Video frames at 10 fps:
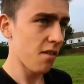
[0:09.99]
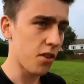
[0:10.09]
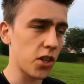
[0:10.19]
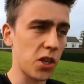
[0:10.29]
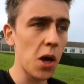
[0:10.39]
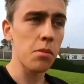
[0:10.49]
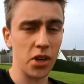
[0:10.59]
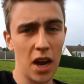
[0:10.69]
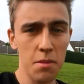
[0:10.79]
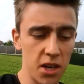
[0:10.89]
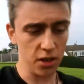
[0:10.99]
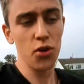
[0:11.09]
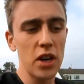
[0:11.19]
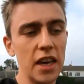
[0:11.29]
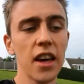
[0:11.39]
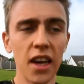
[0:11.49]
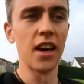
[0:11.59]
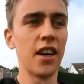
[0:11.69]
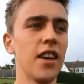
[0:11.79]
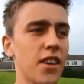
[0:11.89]
for term time at
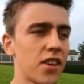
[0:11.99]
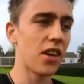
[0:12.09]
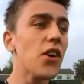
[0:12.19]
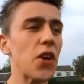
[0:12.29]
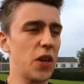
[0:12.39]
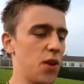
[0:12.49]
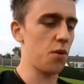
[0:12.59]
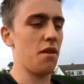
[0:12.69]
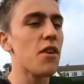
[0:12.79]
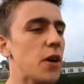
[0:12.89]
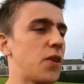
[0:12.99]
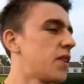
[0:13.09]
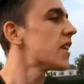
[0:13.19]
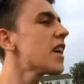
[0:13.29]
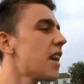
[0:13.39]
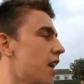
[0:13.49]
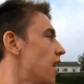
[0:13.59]
university.